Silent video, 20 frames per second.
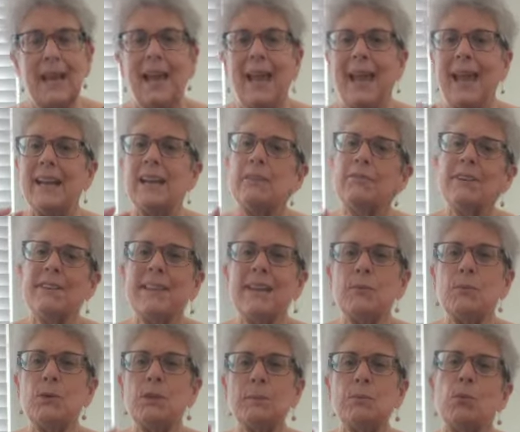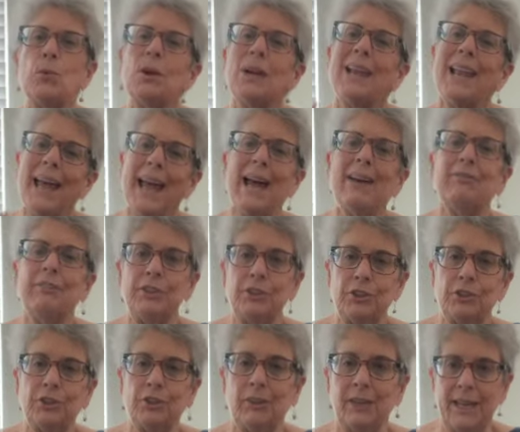and everything was more
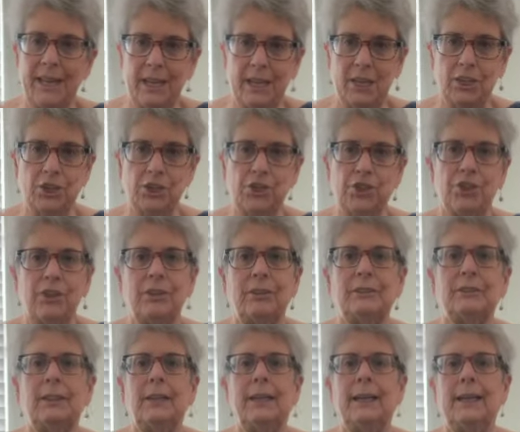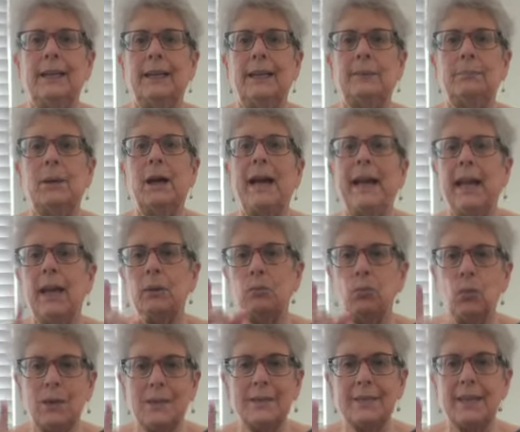lavender-ish. I had
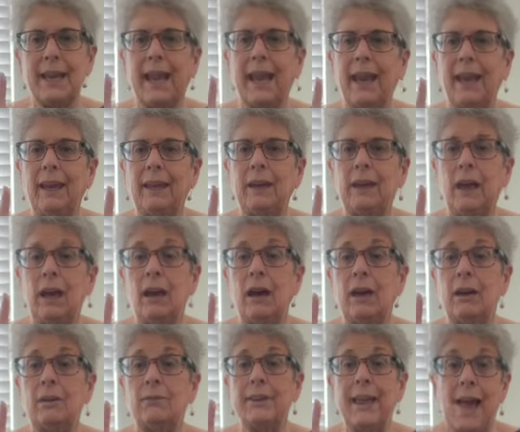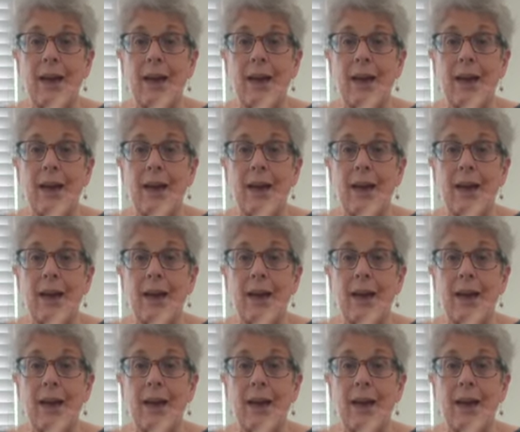one skein of